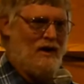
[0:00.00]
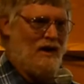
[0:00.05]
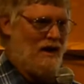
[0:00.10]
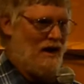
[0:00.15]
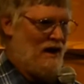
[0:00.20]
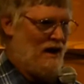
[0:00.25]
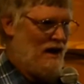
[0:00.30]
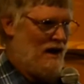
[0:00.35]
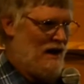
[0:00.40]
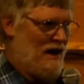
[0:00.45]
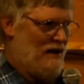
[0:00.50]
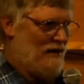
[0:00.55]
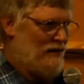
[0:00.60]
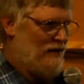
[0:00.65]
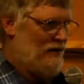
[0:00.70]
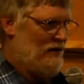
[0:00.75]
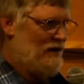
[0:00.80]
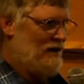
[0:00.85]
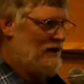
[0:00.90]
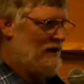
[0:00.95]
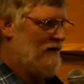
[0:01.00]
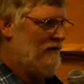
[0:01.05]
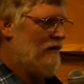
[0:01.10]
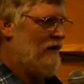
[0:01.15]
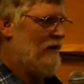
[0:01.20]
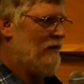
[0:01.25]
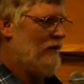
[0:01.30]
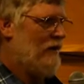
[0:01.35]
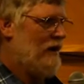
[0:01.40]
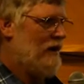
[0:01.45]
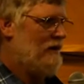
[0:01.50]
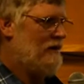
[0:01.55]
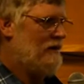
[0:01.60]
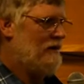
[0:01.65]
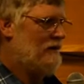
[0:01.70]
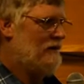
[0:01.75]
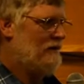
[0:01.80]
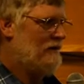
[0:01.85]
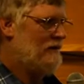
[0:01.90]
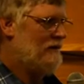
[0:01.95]
and turned it into farmland.
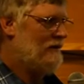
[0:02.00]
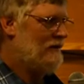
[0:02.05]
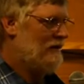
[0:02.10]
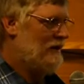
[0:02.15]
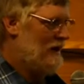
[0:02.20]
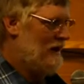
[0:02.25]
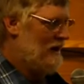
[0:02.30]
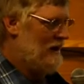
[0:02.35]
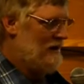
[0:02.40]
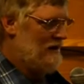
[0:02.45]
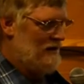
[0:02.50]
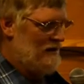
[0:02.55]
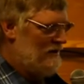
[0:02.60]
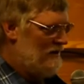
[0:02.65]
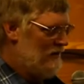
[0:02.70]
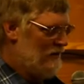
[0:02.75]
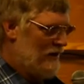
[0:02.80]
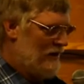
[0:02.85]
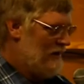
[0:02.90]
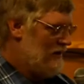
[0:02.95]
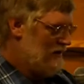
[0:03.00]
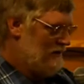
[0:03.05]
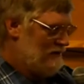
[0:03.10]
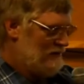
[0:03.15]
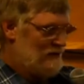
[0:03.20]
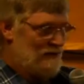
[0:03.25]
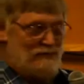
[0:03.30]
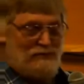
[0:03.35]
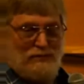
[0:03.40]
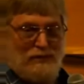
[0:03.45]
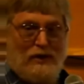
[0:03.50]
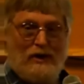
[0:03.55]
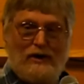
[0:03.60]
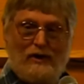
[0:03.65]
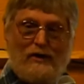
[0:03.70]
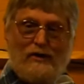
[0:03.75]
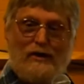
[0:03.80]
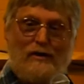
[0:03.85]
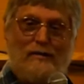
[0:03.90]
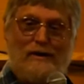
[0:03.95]
And the record's pretty
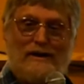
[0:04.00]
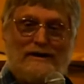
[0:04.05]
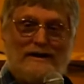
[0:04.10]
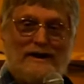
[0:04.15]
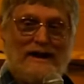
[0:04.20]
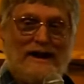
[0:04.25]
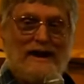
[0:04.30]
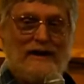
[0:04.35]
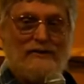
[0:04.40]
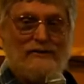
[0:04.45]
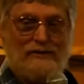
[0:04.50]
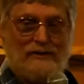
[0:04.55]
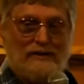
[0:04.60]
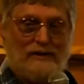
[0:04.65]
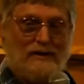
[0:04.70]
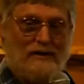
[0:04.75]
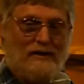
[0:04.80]
clear about that, actually.